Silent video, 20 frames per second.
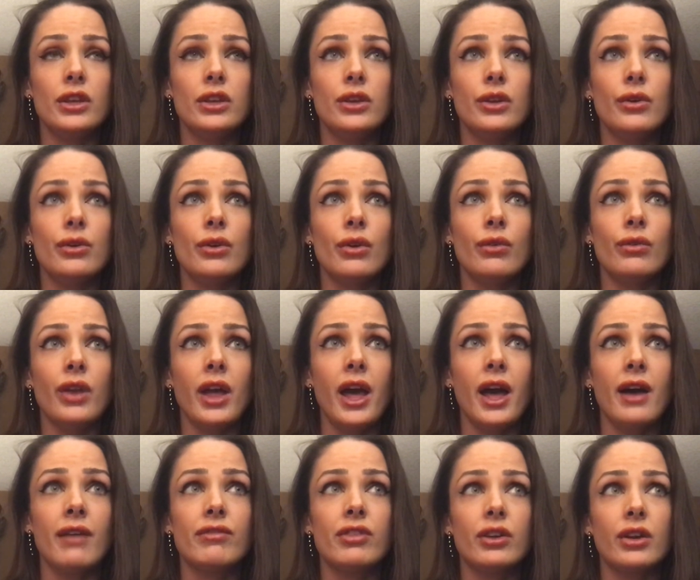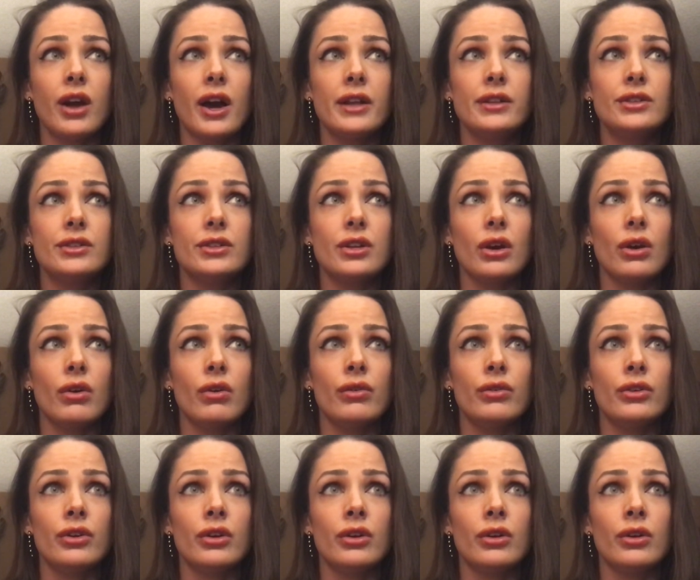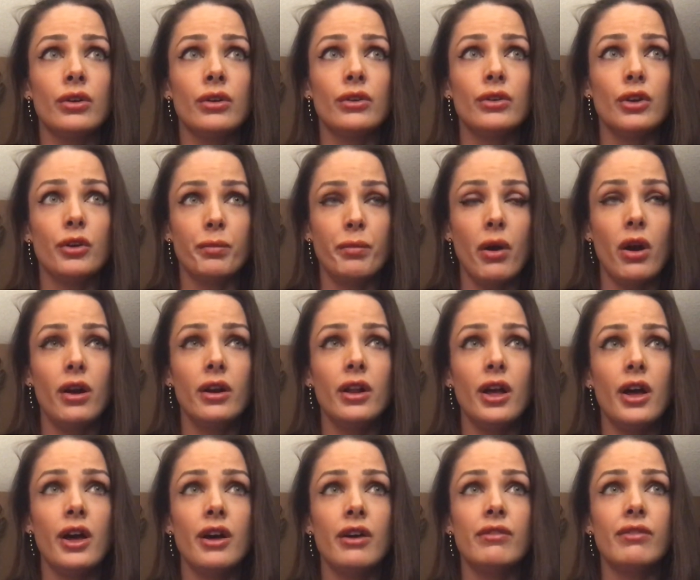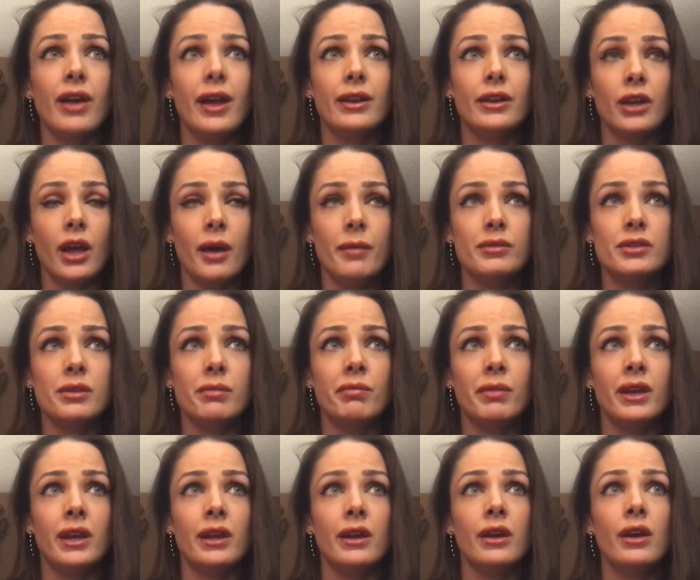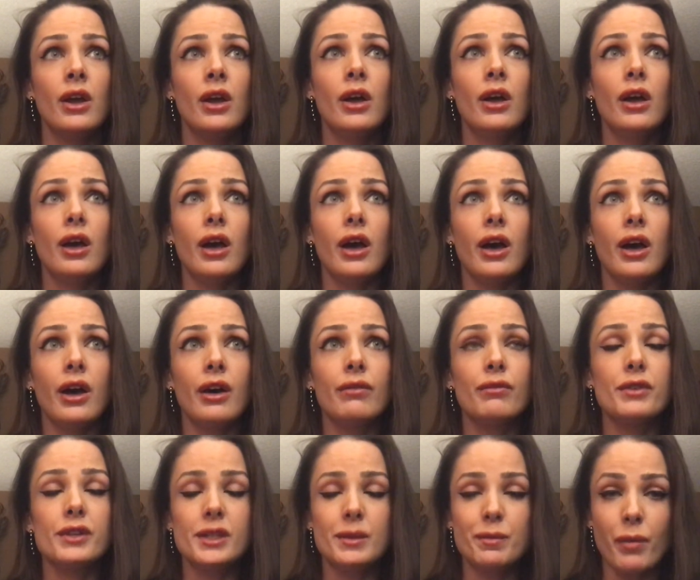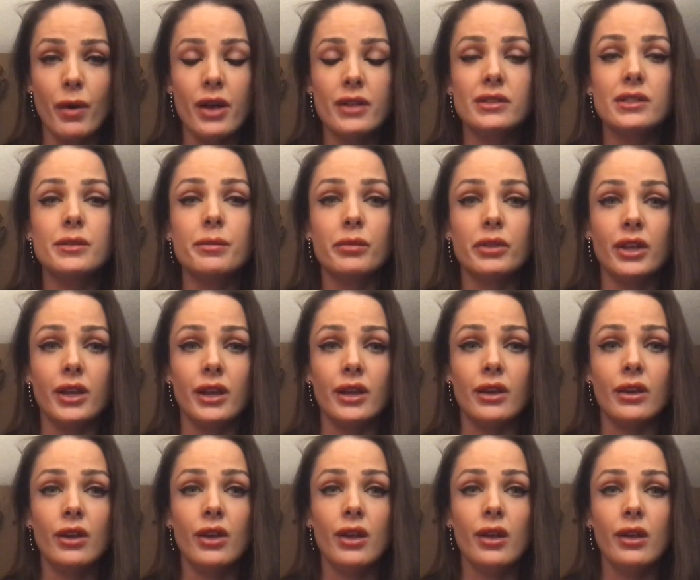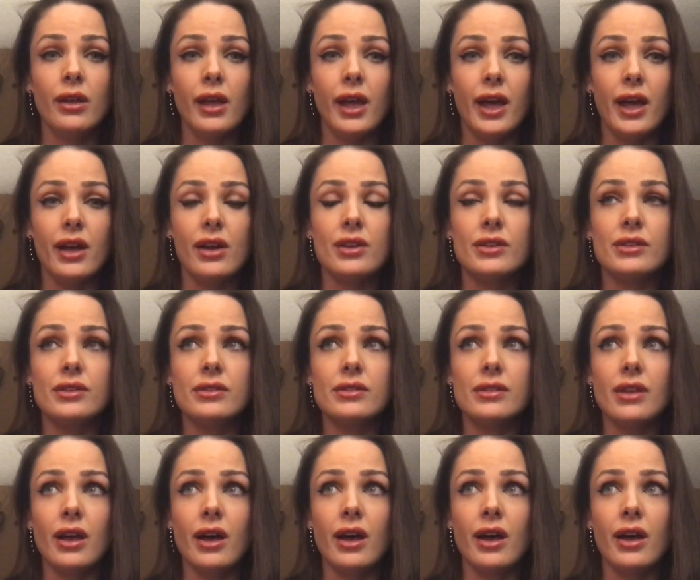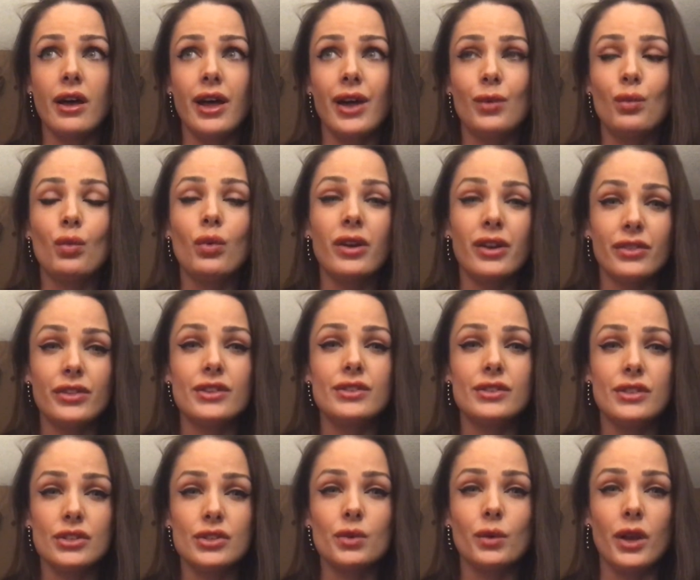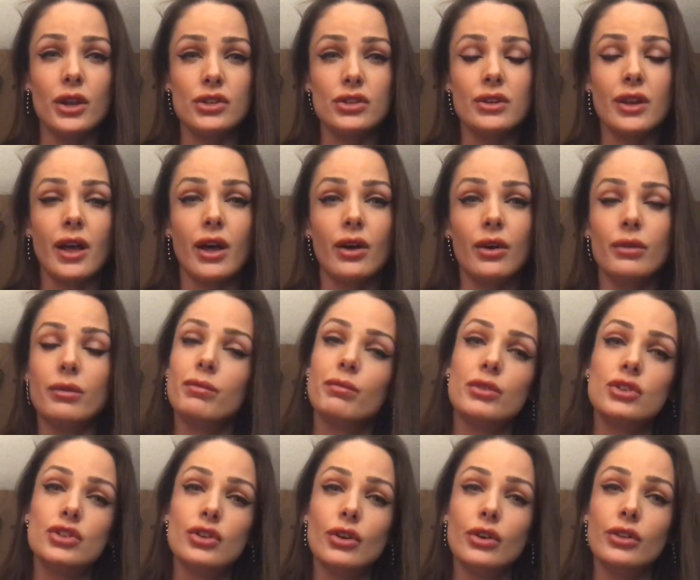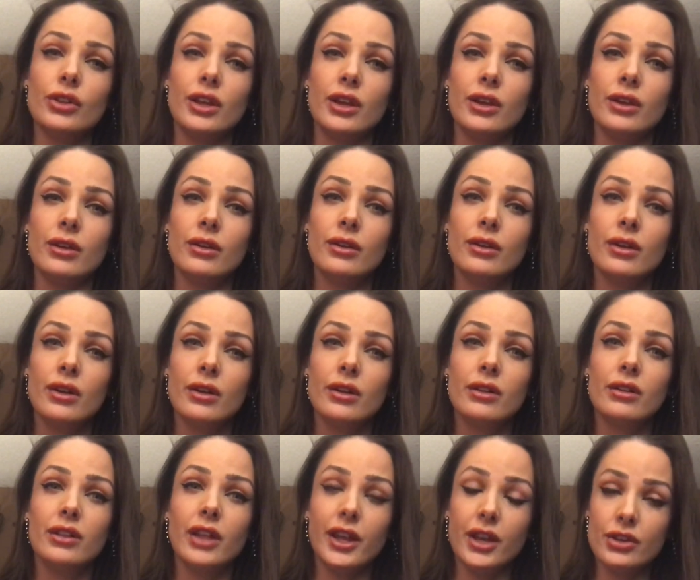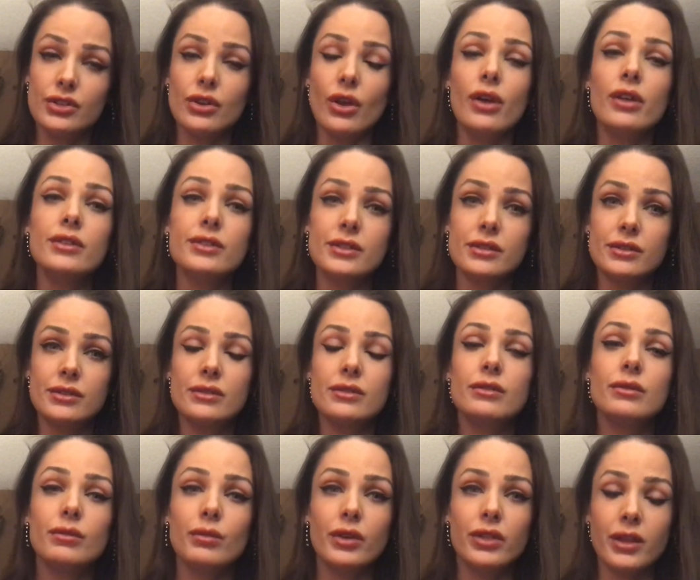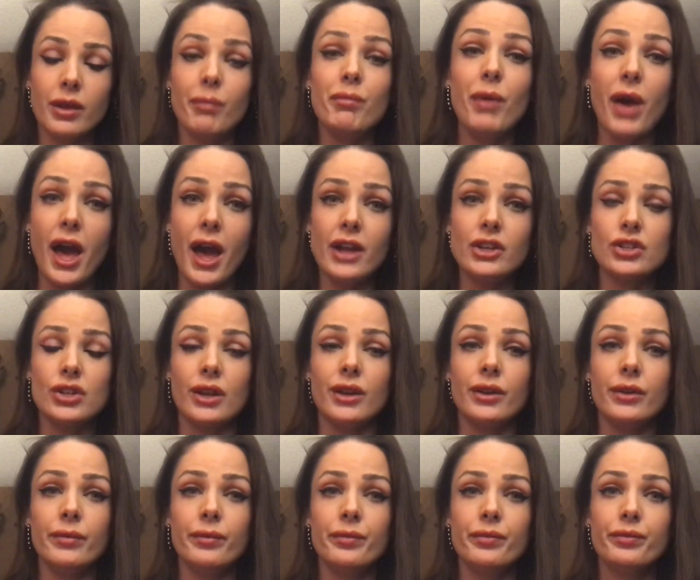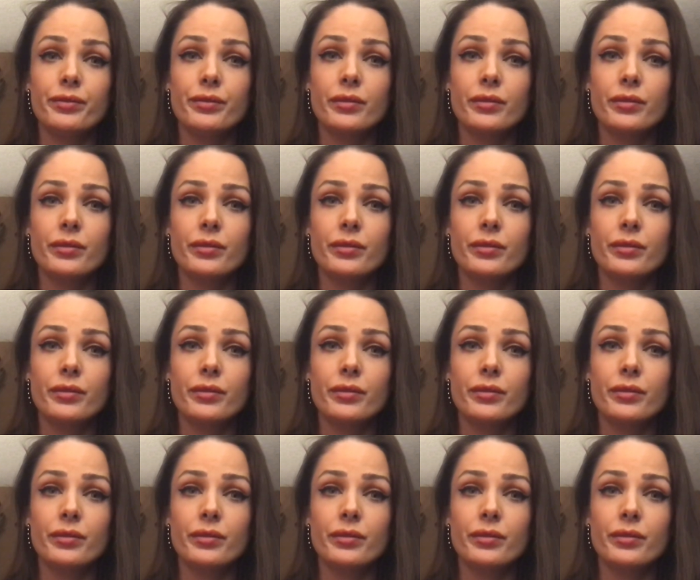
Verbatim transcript: that you don't have the guts to own your, your part of and come to me uh, responsibly and uh, and work this situation out maturely, like adults, with compassion,